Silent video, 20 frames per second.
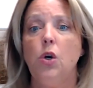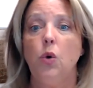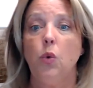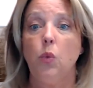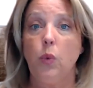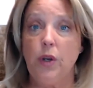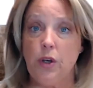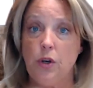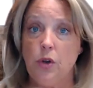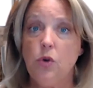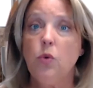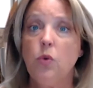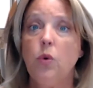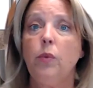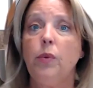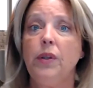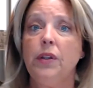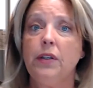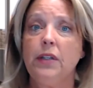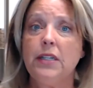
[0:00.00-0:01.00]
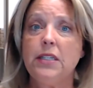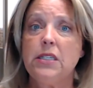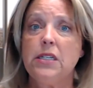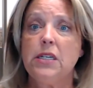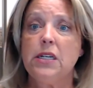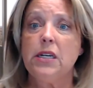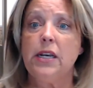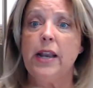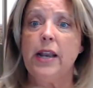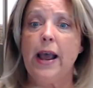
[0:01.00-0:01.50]
We knew what we
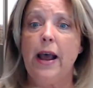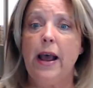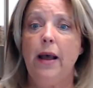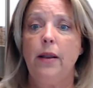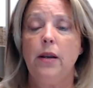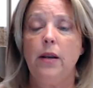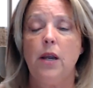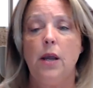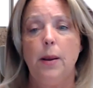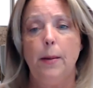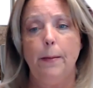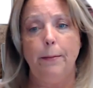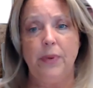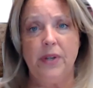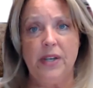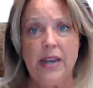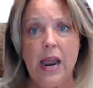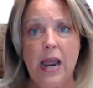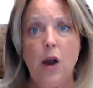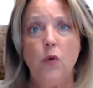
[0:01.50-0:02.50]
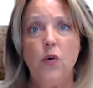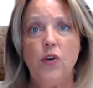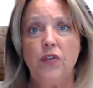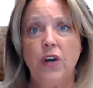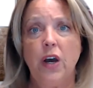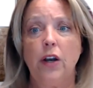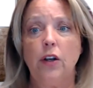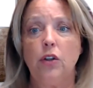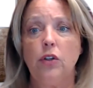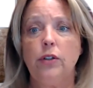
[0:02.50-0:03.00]
listed it at, but now we've
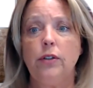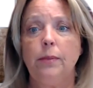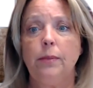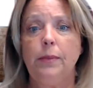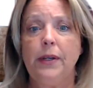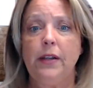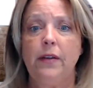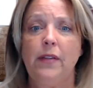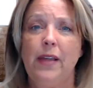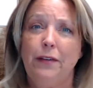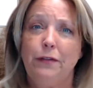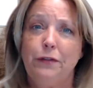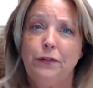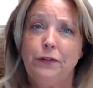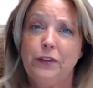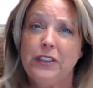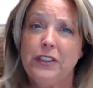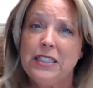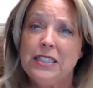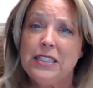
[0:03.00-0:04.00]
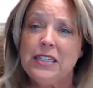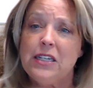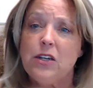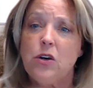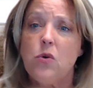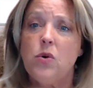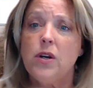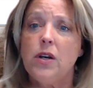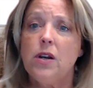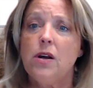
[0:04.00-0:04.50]
got a little bit of that frenzy
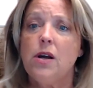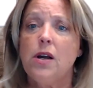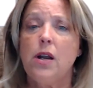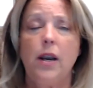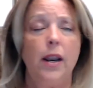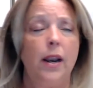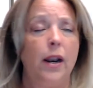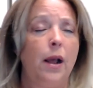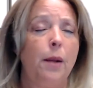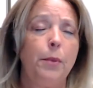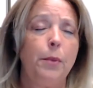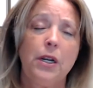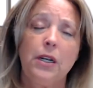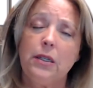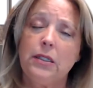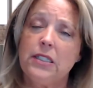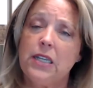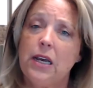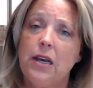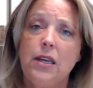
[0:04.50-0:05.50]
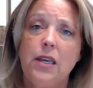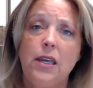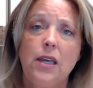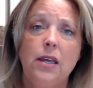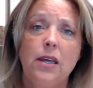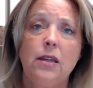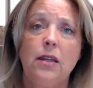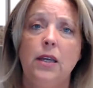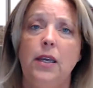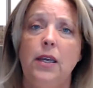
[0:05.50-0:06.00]
going on, and I'm going to tell you,